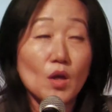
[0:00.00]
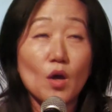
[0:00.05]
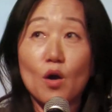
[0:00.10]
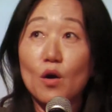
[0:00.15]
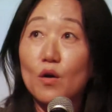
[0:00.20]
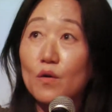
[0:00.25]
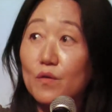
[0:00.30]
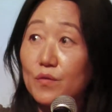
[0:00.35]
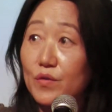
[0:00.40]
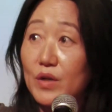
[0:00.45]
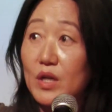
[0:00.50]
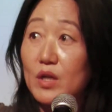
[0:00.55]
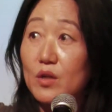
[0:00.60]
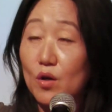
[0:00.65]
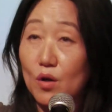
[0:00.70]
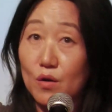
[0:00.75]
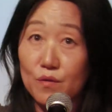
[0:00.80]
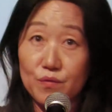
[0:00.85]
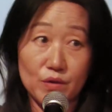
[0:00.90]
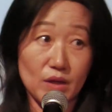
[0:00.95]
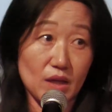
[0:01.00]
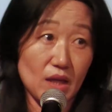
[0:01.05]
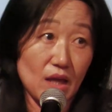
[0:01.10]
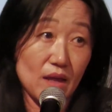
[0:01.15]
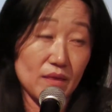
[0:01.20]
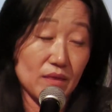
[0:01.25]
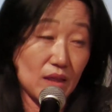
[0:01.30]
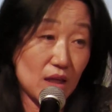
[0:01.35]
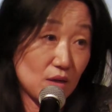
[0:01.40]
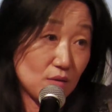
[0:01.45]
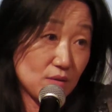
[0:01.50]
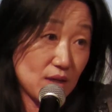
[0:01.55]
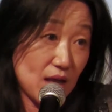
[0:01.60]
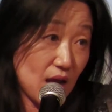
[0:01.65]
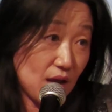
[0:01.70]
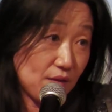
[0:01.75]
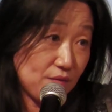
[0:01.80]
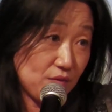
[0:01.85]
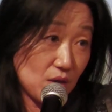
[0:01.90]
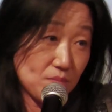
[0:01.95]
over and over again. They don't
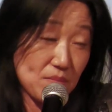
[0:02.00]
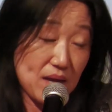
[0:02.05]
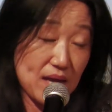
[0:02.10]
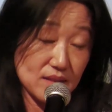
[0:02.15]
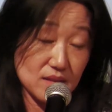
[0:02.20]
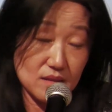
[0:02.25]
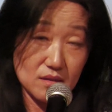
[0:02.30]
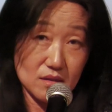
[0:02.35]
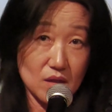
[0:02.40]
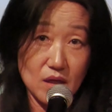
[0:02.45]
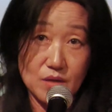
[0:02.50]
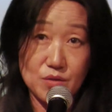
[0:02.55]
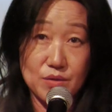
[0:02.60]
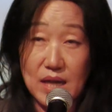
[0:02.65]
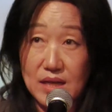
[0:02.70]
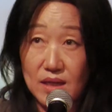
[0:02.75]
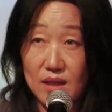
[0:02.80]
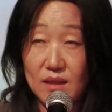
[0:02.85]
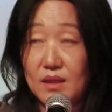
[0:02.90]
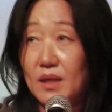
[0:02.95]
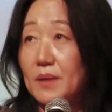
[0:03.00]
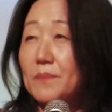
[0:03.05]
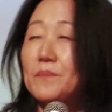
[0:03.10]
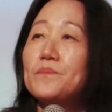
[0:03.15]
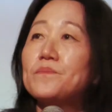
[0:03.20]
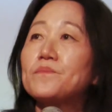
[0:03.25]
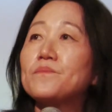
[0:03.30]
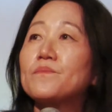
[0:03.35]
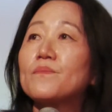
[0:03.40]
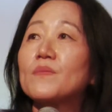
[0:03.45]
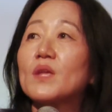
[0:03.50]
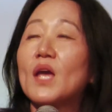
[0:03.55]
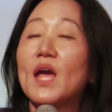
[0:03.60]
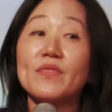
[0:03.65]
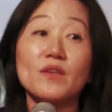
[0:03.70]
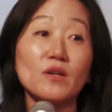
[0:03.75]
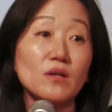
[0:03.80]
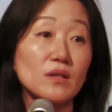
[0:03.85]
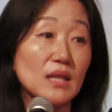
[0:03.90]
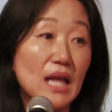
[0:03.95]
have their masks on or anything.
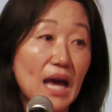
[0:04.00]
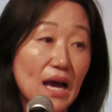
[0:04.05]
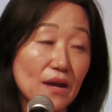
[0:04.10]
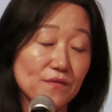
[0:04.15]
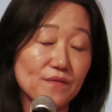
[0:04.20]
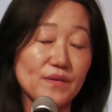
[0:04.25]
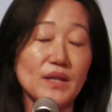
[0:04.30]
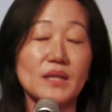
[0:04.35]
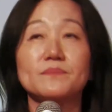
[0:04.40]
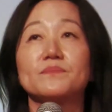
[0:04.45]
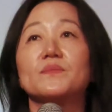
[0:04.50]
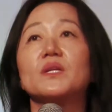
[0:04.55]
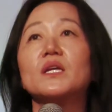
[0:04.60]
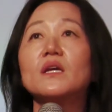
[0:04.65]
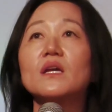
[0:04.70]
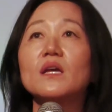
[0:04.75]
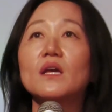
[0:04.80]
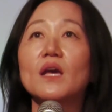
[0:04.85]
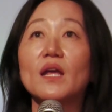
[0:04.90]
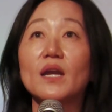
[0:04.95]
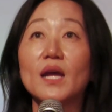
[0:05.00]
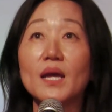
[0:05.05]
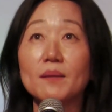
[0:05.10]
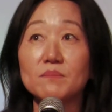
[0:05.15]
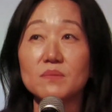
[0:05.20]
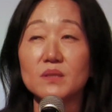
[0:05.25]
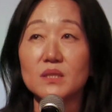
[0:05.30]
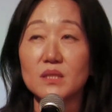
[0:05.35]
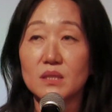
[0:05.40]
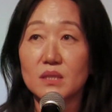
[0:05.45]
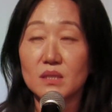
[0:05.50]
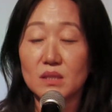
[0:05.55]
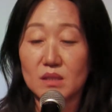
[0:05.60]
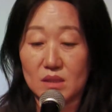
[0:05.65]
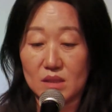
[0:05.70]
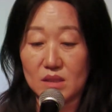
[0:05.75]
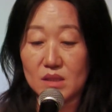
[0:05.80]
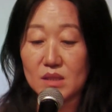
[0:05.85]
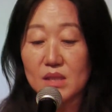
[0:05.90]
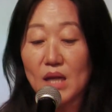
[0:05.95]
And they're laughing. And I'm
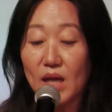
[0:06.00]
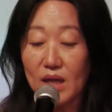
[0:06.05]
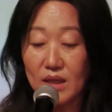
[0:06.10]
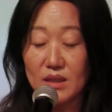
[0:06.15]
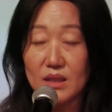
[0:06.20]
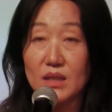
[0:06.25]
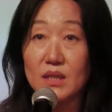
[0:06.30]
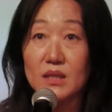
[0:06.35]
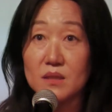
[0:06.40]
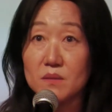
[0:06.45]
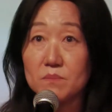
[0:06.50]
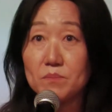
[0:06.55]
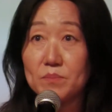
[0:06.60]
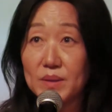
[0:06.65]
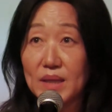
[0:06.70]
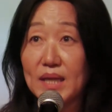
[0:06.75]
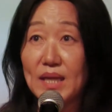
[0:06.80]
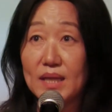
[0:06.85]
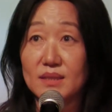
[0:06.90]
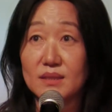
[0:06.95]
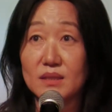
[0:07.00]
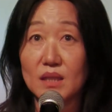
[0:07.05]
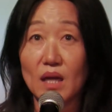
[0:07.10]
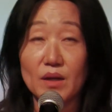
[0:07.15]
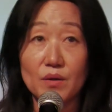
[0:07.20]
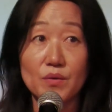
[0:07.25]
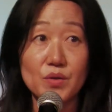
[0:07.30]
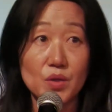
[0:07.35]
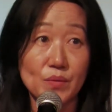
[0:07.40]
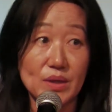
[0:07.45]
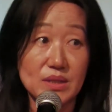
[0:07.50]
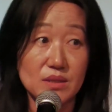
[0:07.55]
stuck in place. I don't know